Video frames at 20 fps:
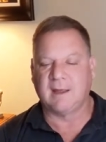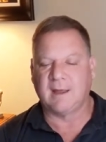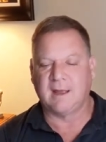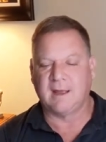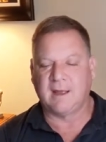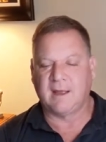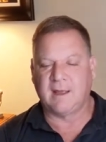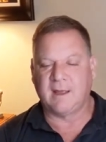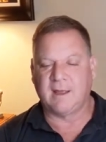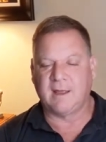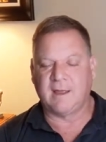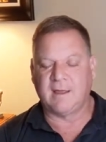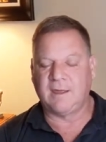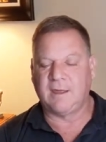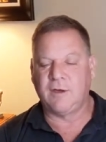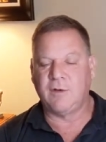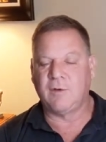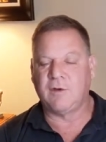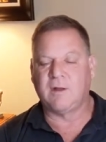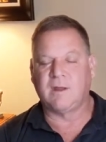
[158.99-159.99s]
Uh,
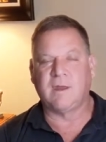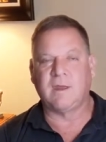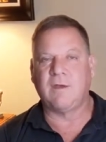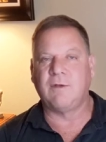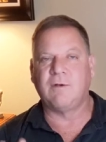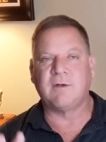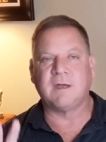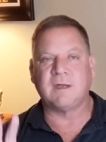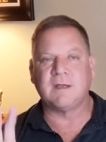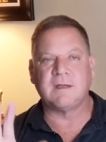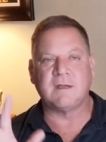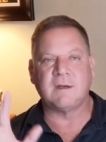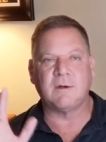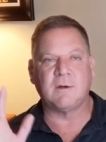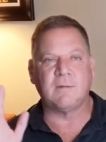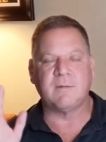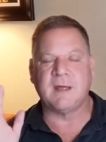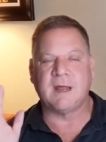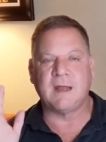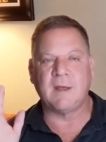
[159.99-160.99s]
you you can do
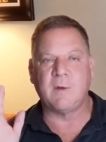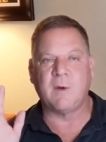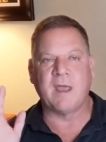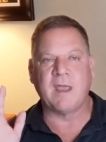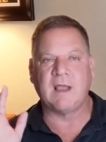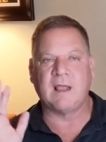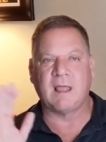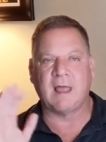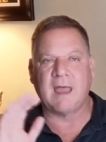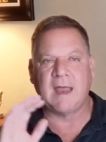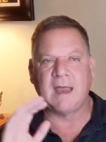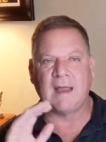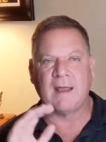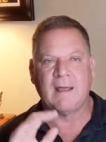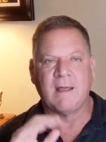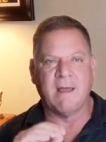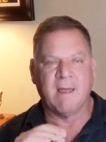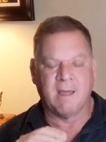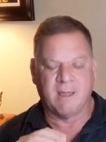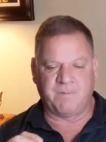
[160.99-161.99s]
them any way you like.
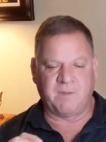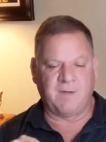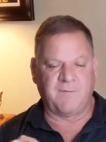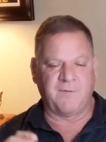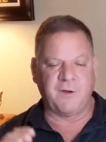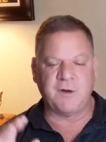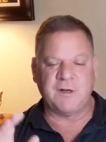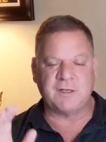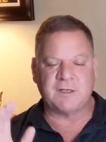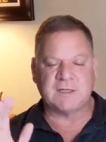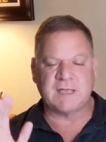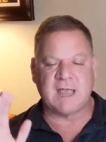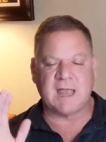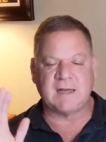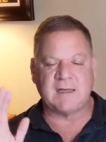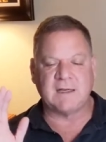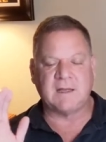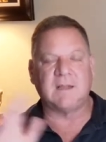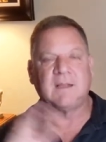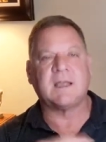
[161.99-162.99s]
And if you
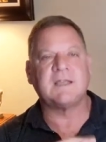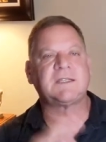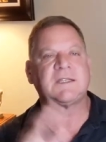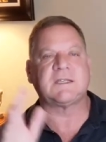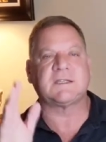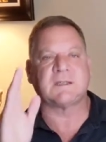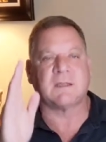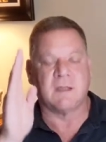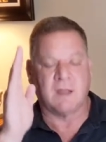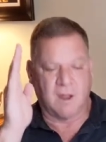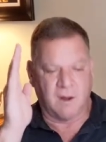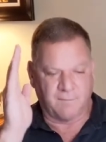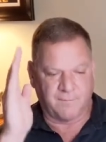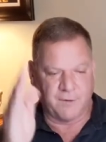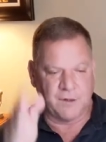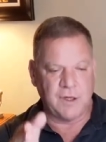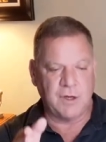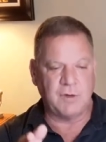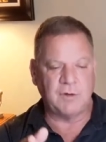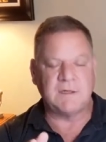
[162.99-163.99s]
decide, let's just
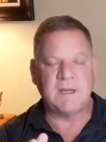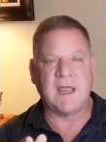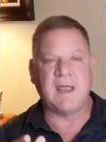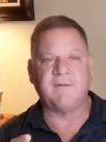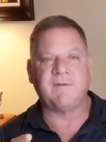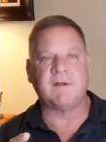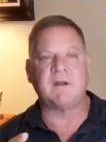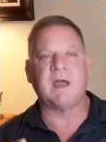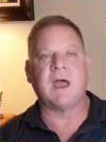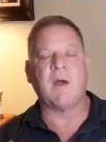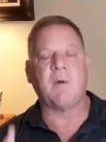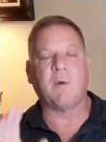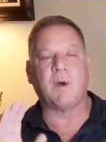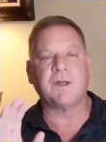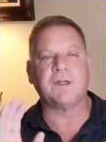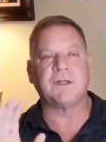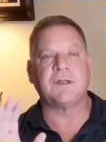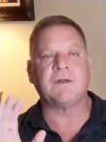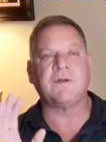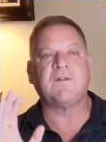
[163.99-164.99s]
for you, David, I
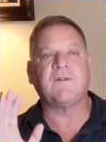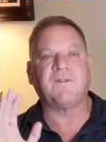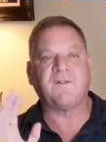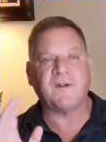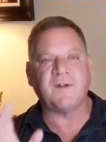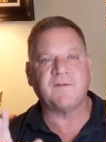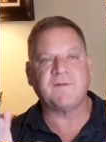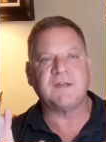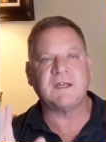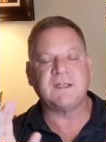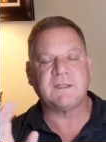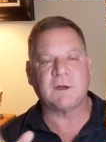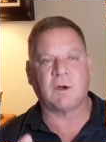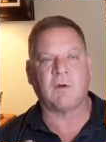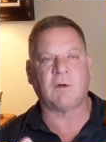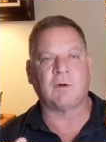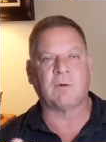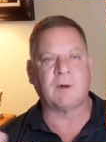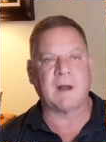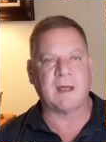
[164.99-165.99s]
want you to do 50
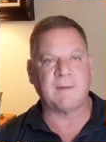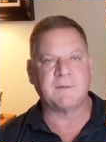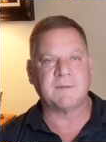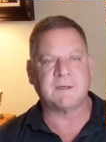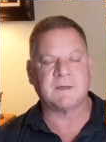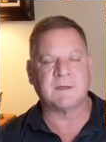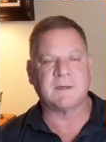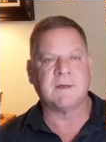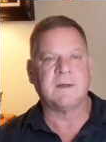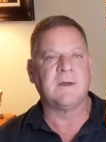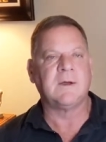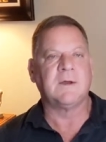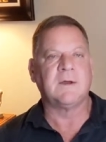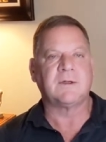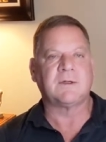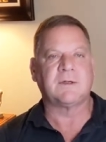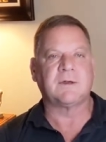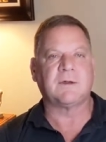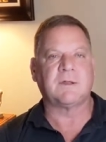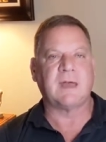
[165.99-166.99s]
total reps.
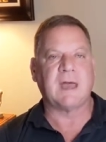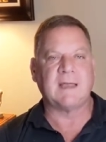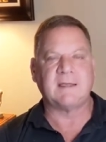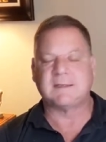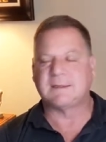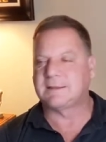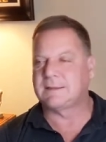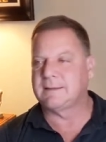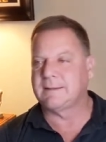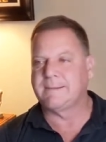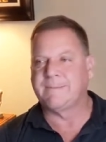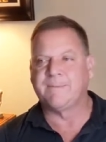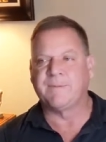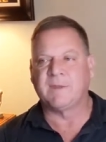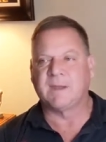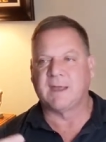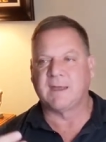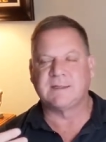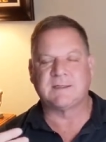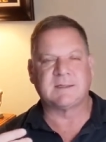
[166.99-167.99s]
So that's
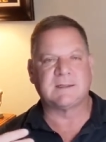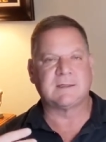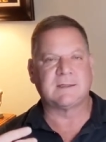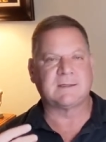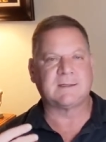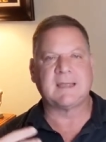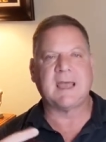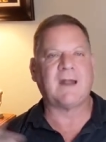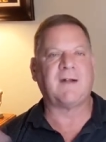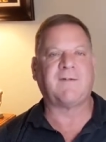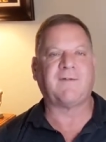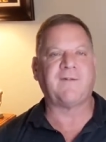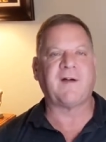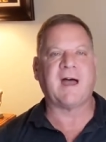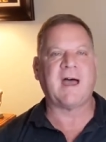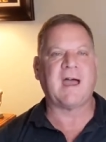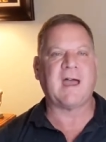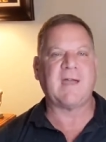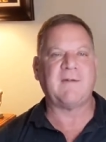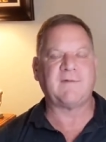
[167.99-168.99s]
a set of
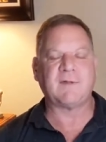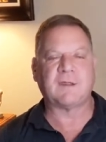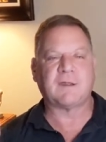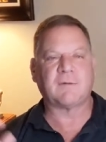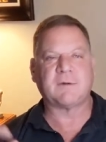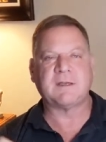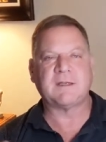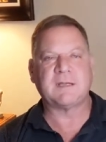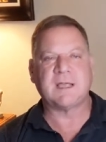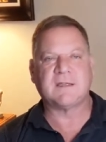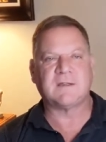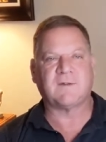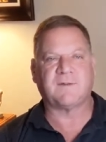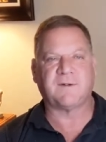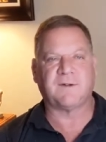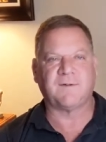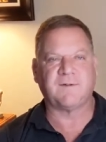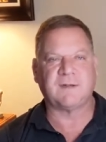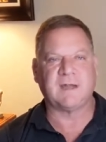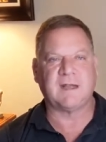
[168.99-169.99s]
five and three sets of
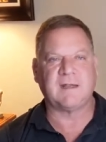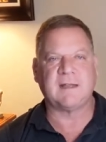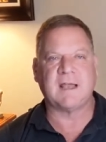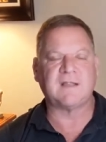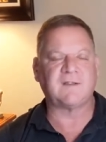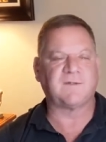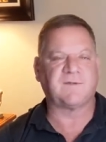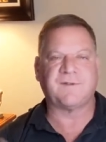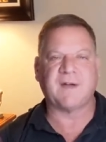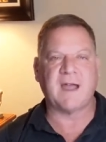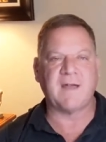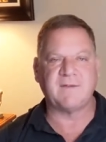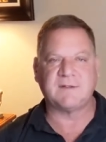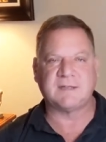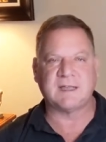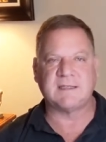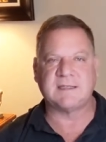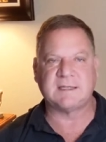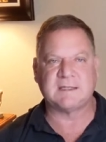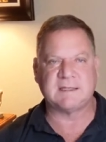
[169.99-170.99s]
15. That's five
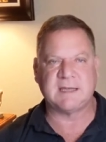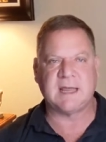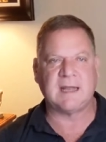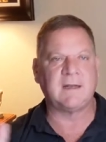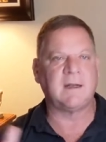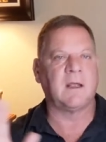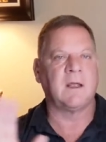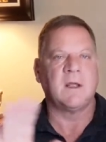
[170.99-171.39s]
sets of 10.